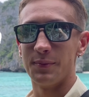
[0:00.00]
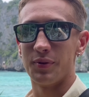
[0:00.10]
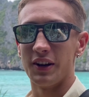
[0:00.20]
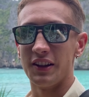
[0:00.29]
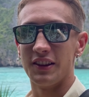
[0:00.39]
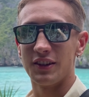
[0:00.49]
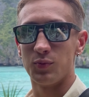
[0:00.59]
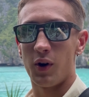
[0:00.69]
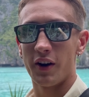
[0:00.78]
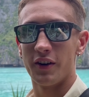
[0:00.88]
pretty. This
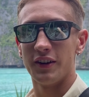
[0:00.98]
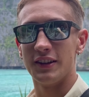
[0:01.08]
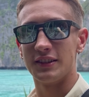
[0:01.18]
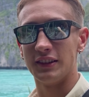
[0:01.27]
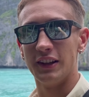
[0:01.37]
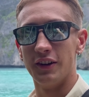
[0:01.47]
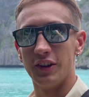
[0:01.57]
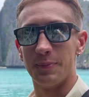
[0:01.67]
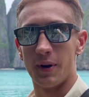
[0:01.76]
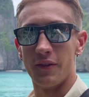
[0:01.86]
water is
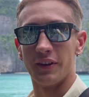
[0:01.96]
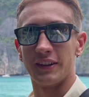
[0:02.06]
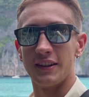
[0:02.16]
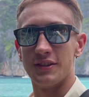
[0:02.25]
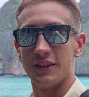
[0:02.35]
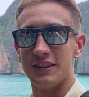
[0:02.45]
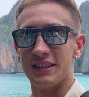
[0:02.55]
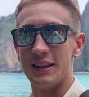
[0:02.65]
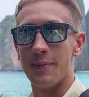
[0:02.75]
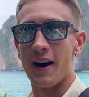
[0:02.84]
literally perfect as you can
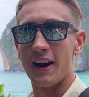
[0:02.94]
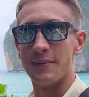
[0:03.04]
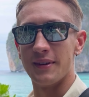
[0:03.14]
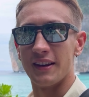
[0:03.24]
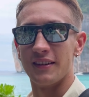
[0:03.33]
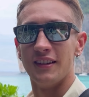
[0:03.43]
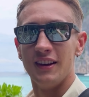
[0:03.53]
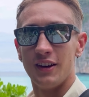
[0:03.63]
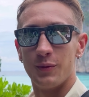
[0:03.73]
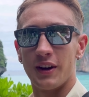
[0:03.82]
see behind me and
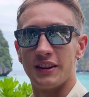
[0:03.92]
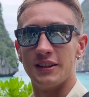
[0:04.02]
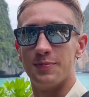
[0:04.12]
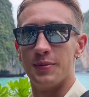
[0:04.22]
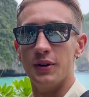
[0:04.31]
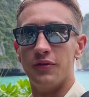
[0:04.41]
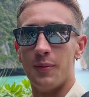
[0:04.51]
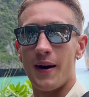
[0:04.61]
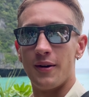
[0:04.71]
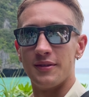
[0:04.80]
we got these beautiful
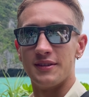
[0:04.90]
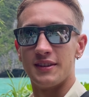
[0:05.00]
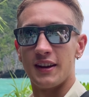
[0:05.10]
mountains